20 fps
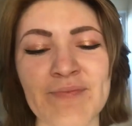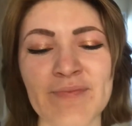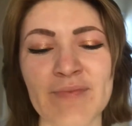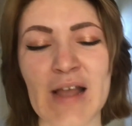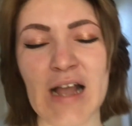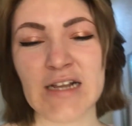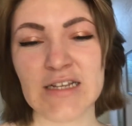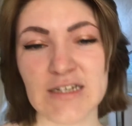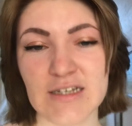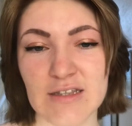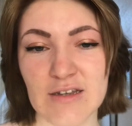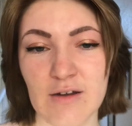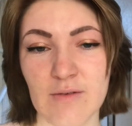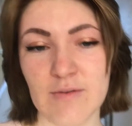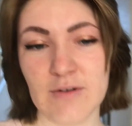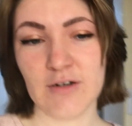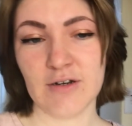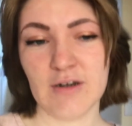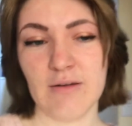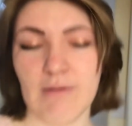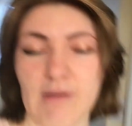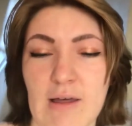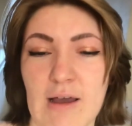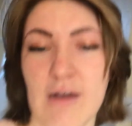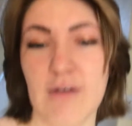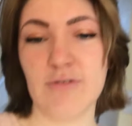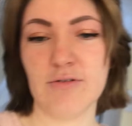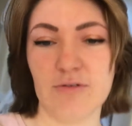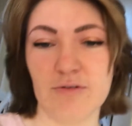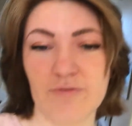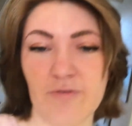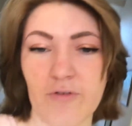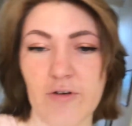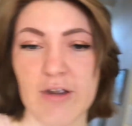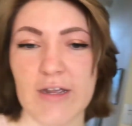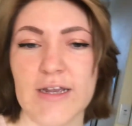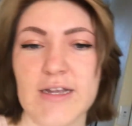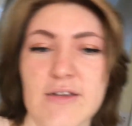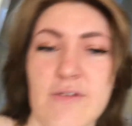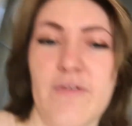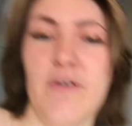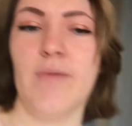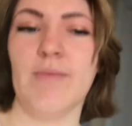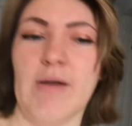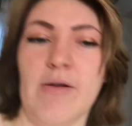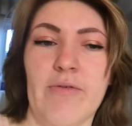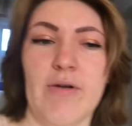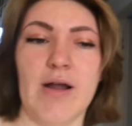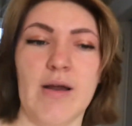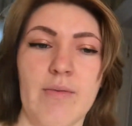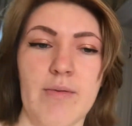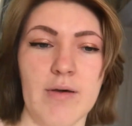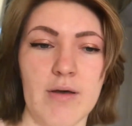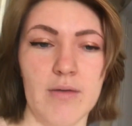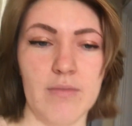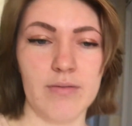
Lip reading: I took the opportunity while the house was free to film my wrap up,